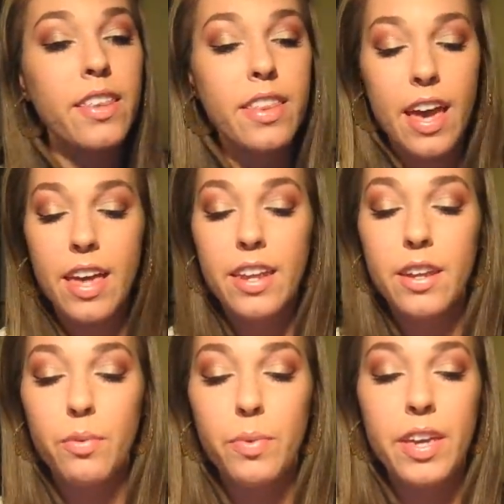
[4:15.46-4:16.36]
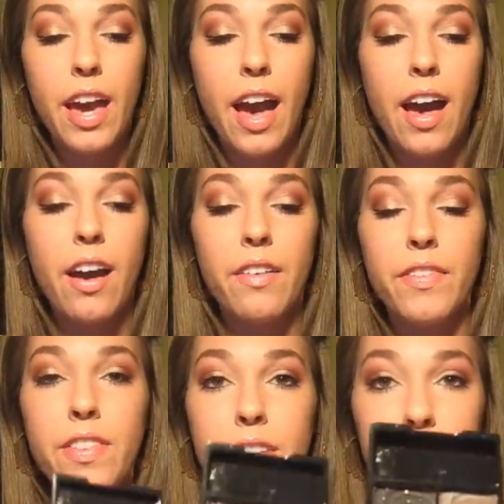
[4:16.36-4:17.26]
Then we have
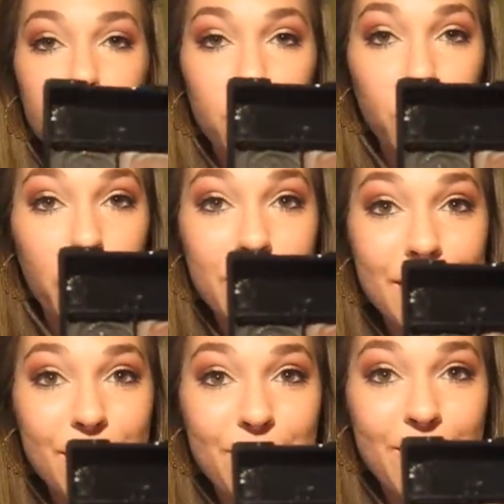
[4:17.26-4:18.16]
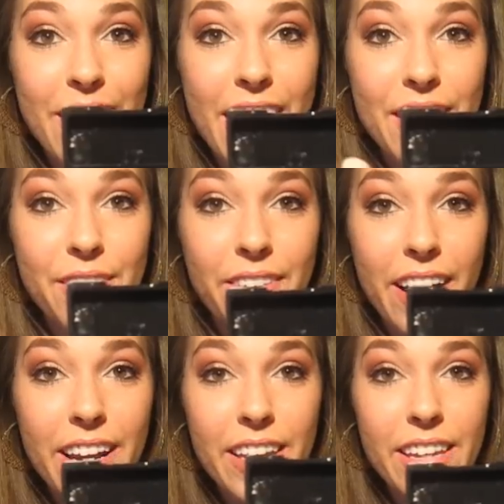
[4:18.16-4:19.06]
this gorgeous red
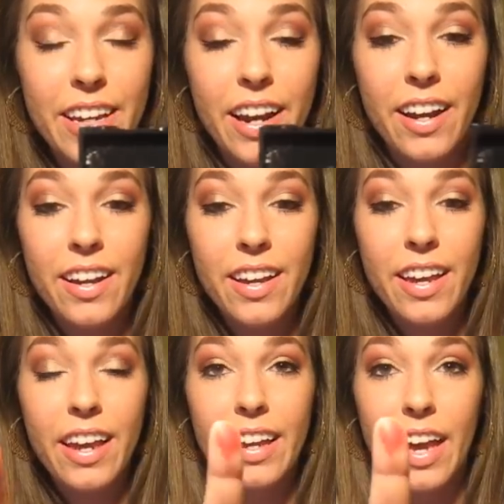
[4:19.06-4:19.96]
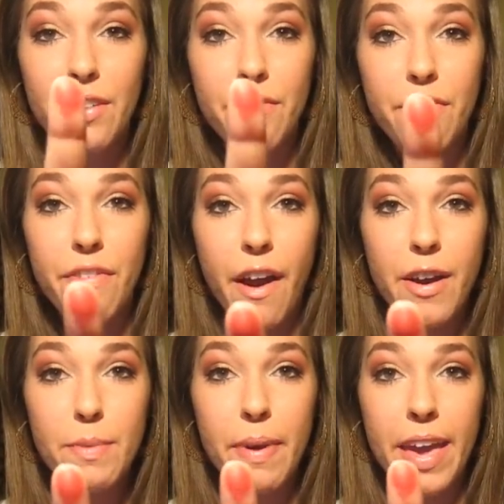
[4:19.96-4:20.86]
right here. Again,
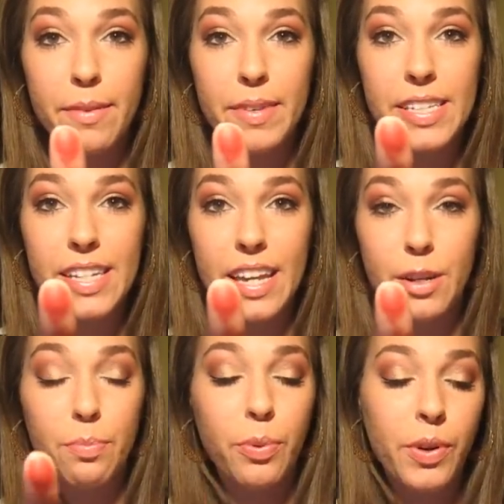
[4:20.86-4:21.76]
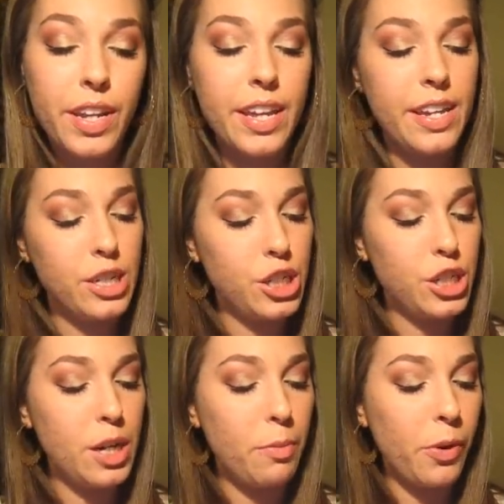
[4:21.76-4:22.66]
very pigmented, pretty
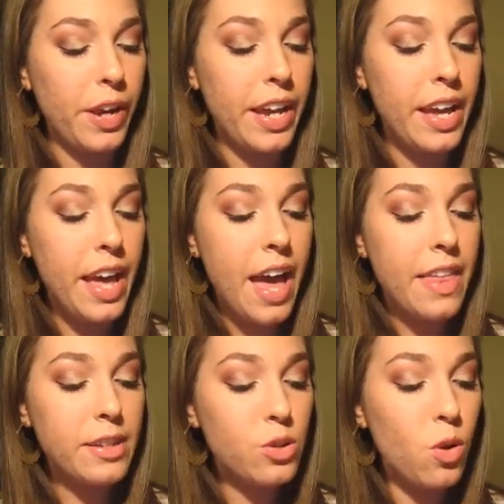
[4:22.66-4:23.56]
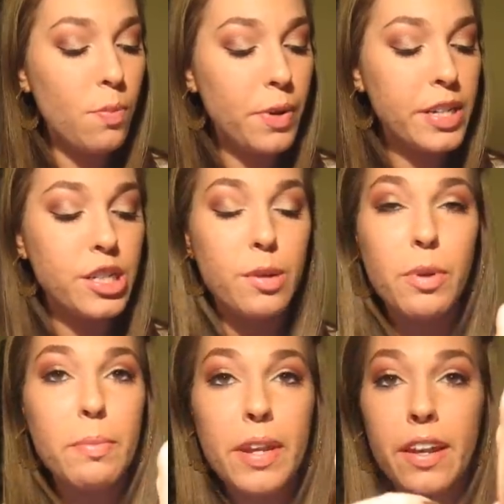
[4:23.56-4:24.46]
shimmery. And these are all pretty
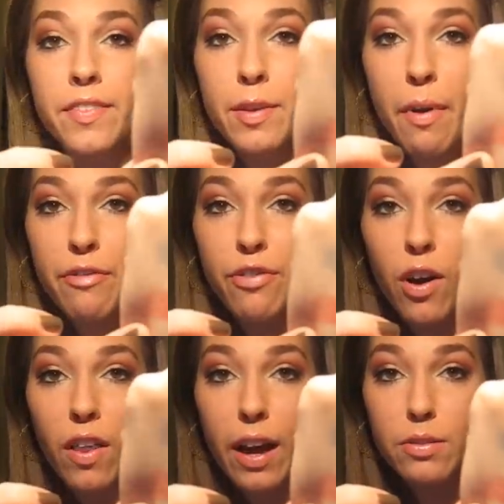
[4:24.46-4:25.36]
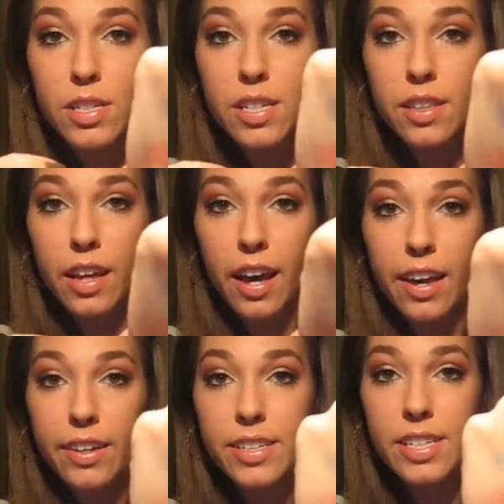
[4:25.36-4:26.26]
shimmery, but none of them have fallout that
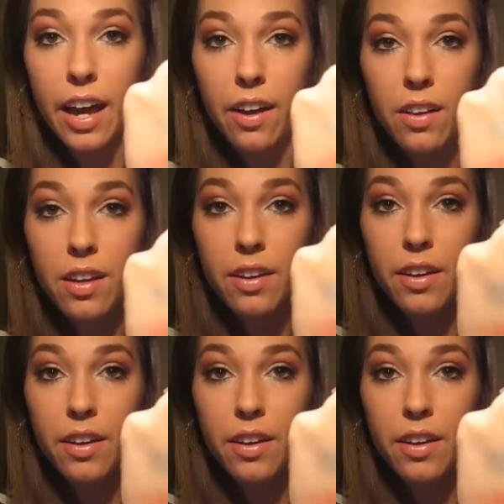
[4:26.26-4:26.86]
I could tell.